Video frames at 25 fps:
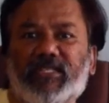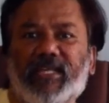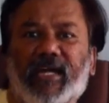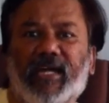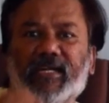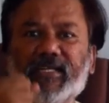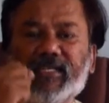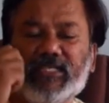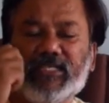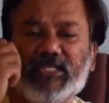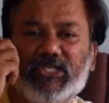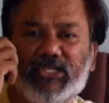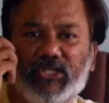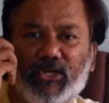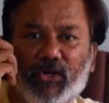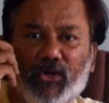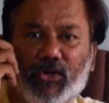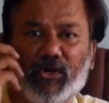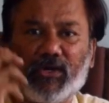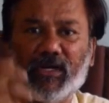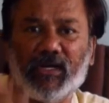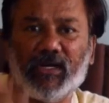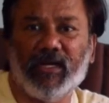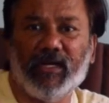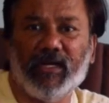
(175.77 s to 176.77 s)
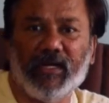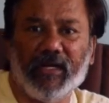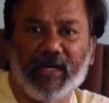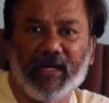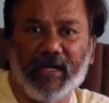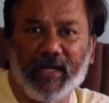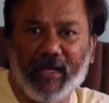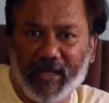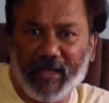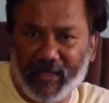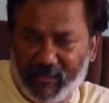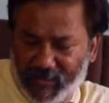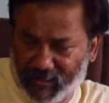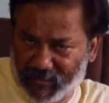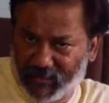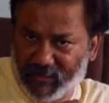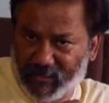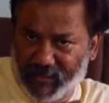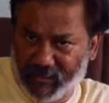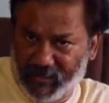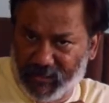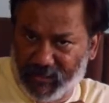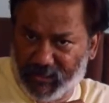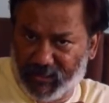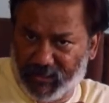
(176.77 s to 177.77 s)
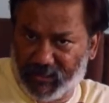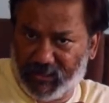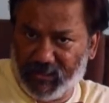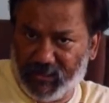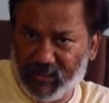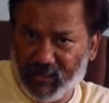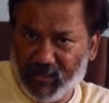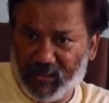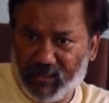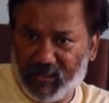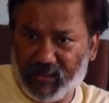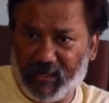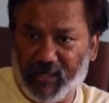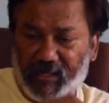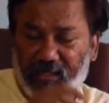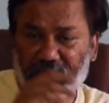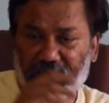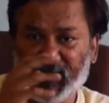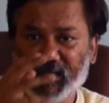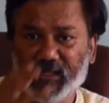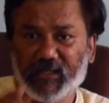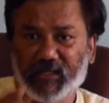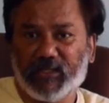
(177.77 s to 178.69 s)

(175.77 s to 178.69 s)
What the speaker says: that is your exercise, right?